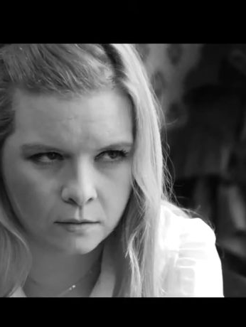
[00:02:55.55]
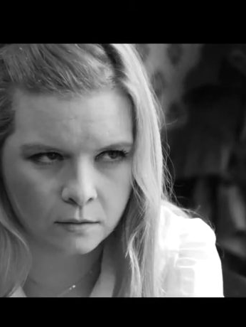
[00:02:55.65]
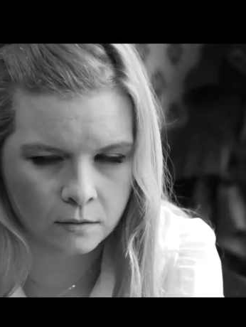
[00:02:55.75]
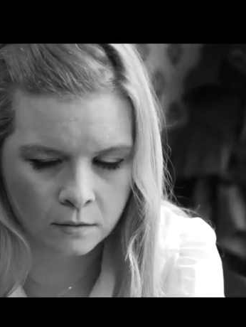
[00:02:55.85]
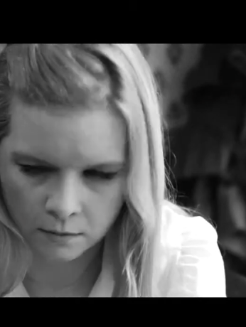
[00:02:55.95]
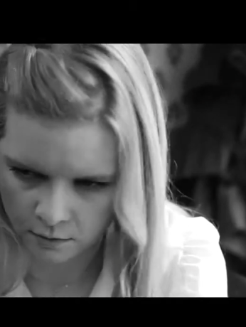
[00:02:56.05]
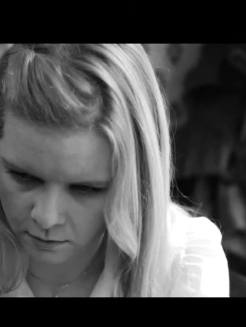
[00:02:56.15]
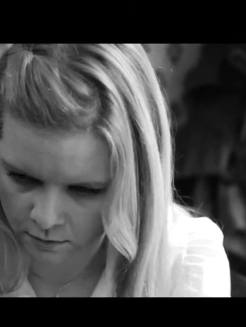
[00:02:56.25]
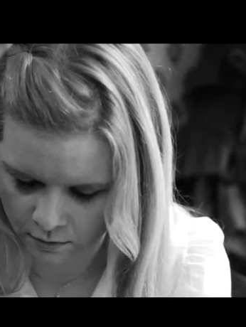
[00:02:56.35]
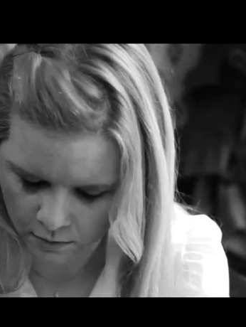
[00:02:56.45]
a
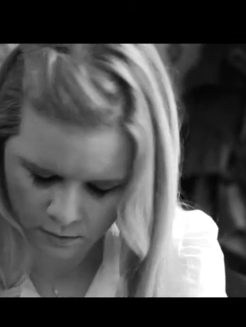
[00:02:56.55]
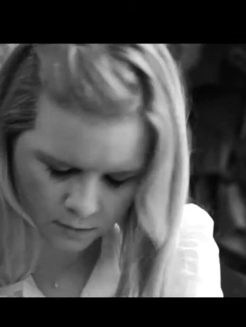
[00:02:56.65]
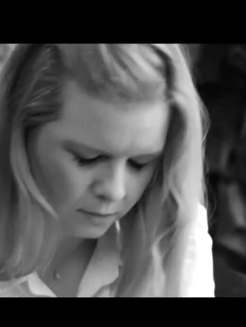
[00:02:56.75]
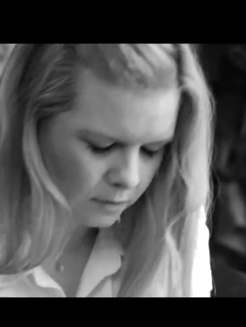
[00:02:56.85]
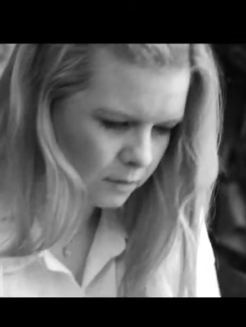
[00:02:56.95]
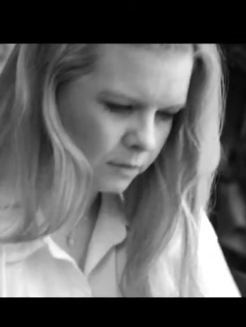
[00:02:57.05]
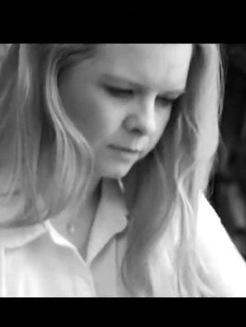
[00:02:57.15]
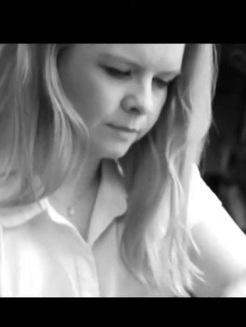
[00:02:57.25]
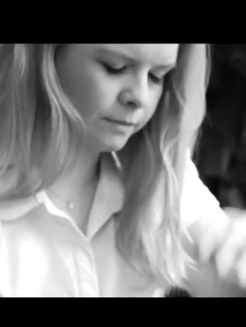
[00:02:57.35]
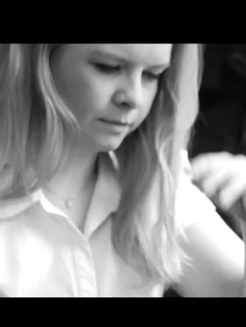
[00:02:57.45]
text,
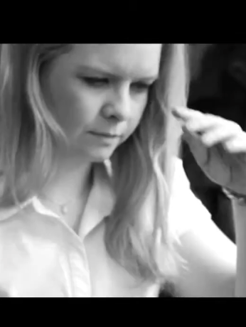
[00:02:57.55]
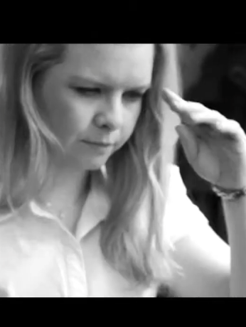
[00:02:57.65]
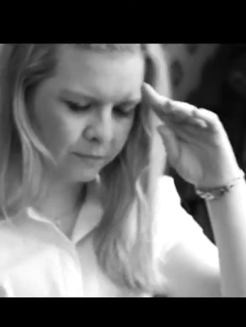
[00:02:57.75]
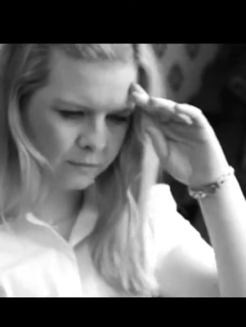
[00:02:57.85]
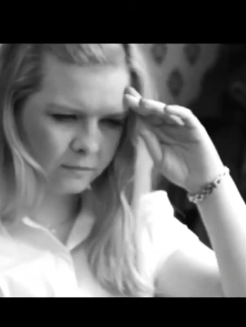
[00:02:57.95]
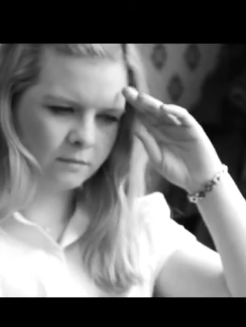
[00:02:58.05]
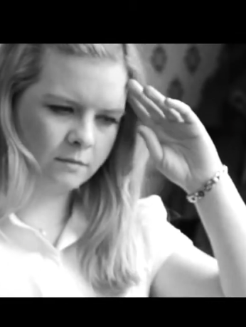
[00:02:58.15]
maybe even a letter,